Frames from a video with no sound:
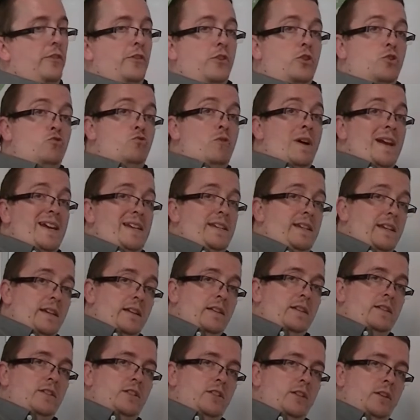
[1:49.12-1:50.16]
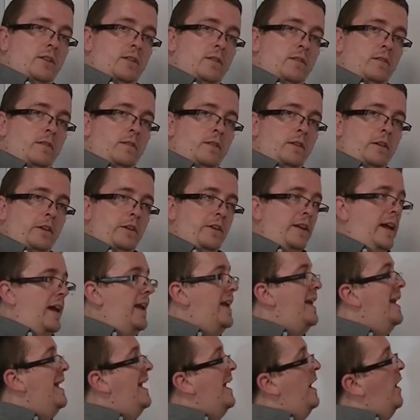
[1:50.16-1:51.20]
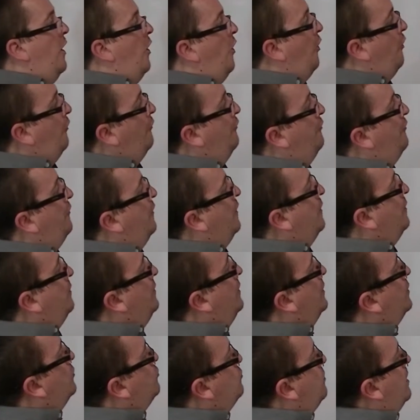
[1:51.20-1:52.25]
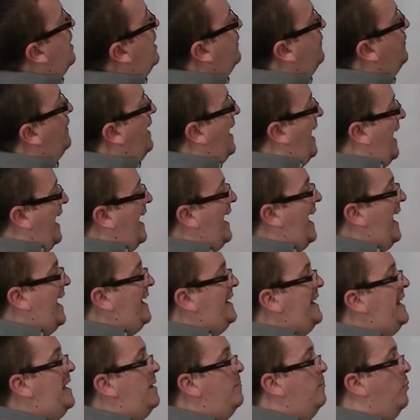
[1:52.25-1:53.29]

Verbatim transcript: the gradient, okay, of the graph at any